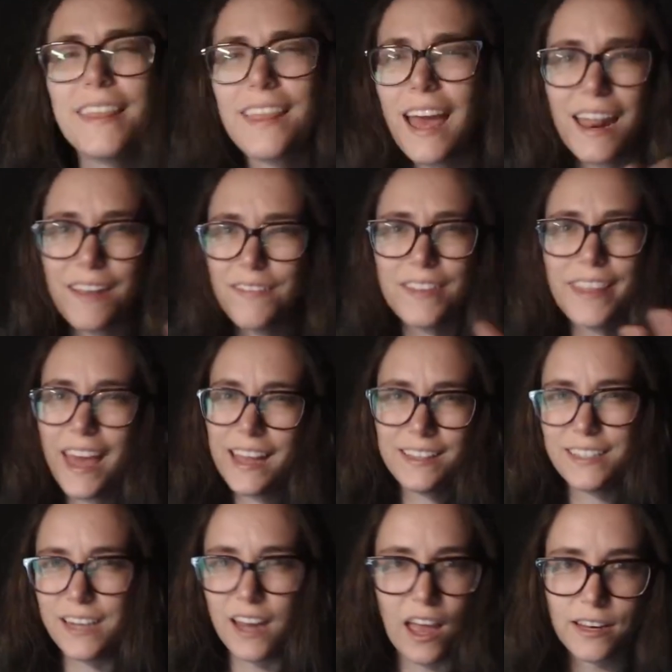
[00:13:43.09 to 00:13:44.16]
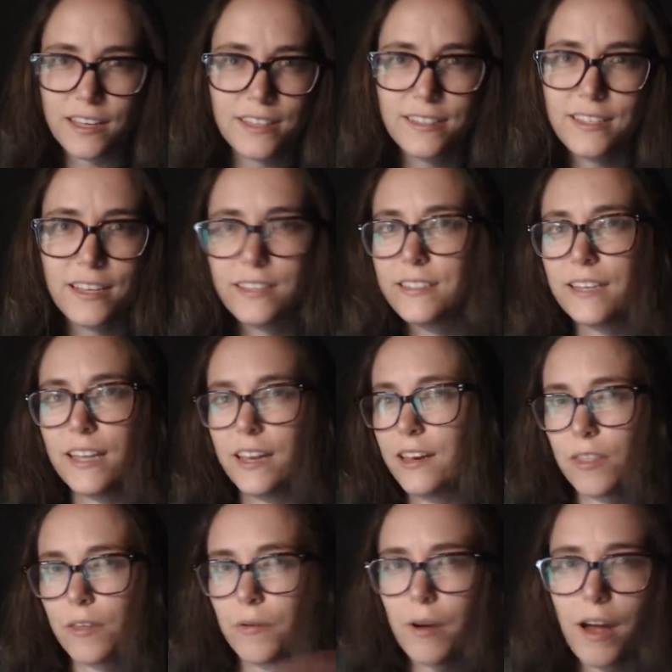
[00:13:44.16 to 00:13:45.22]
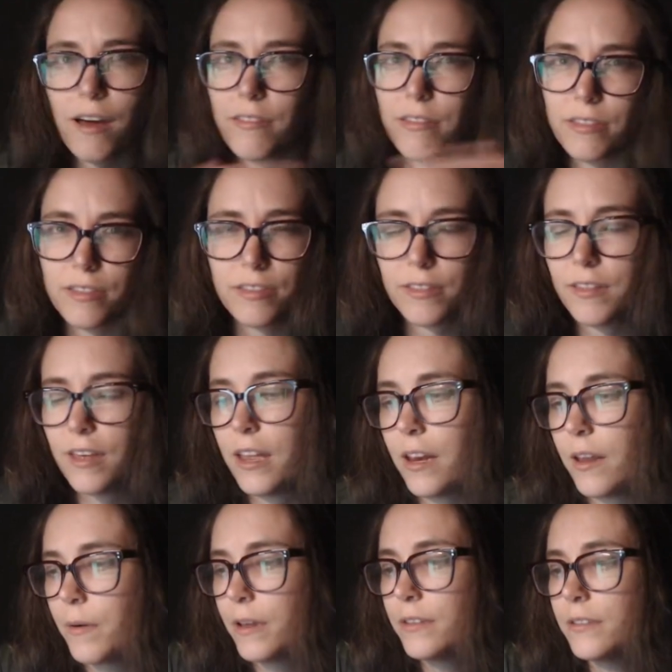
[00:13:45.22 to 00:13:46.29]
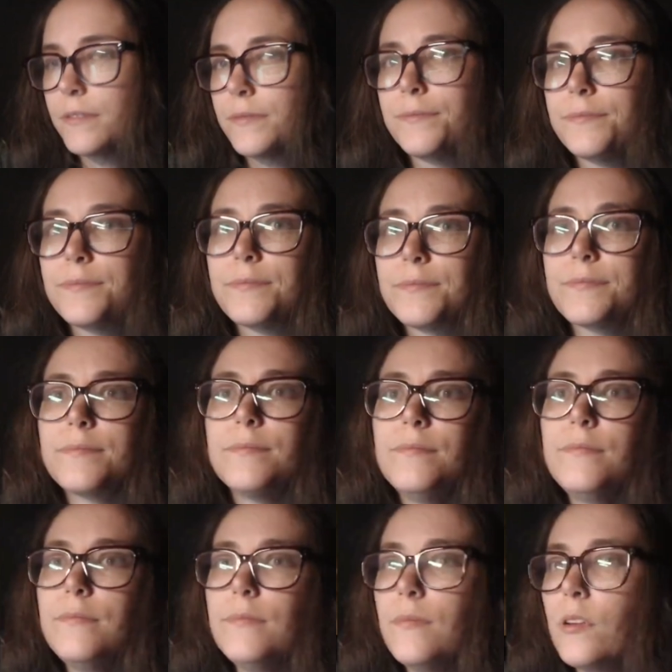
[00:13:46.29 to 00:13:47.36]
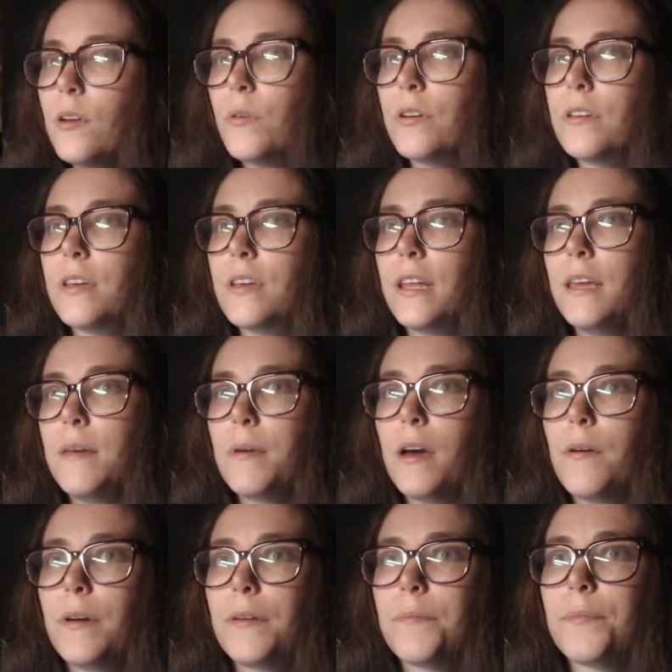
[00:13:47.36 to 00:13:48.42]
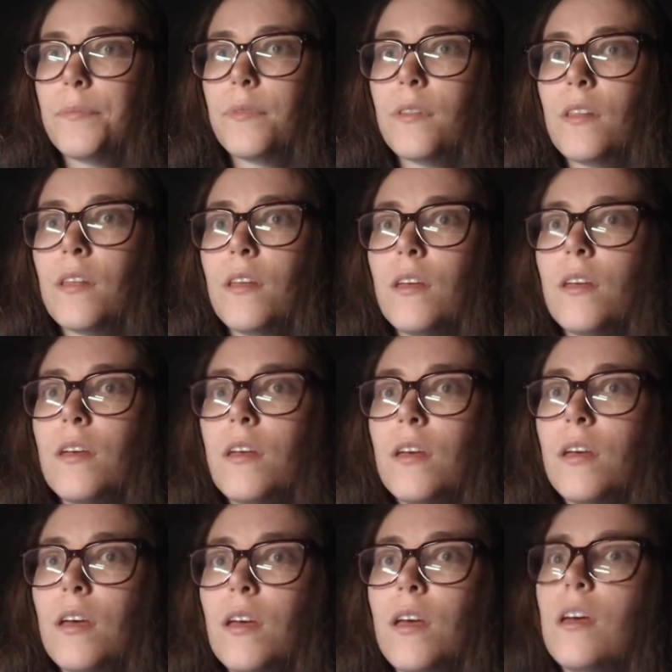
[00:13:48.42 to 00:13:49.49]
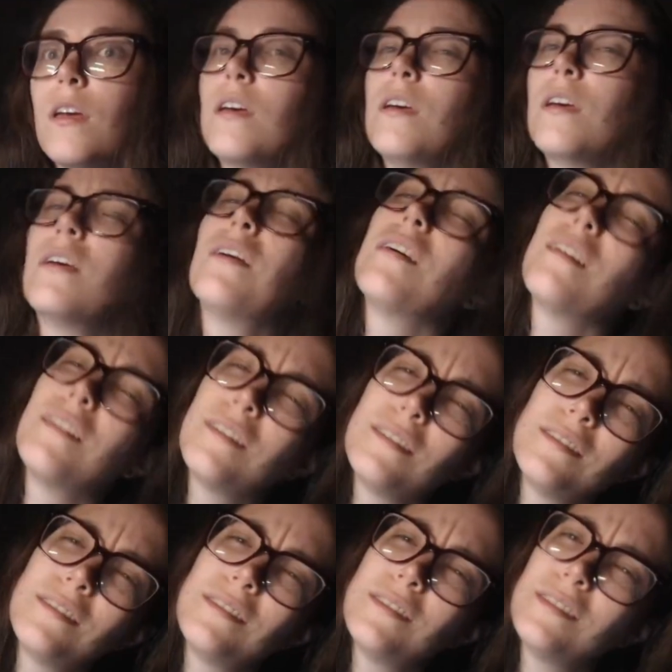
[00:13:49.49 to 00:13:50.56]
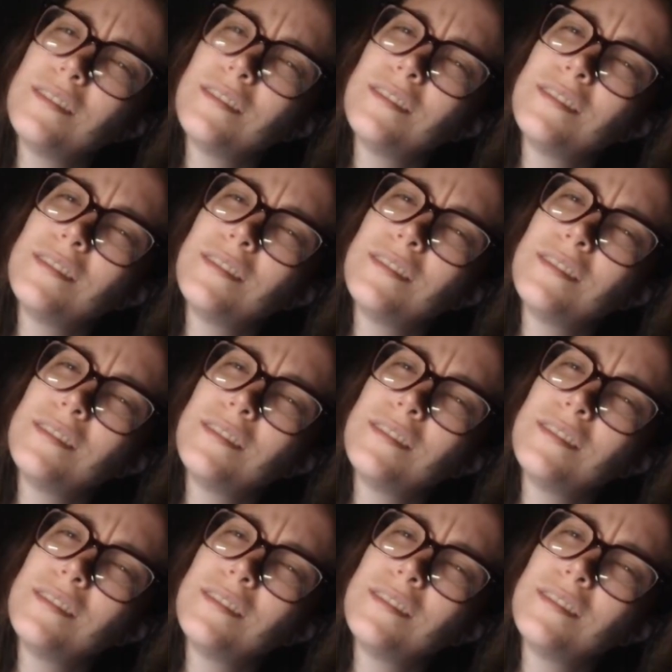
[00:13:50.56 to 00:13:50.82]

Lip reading: then that's not consistent throughout. Anyways, we're just going to keep going. Oh.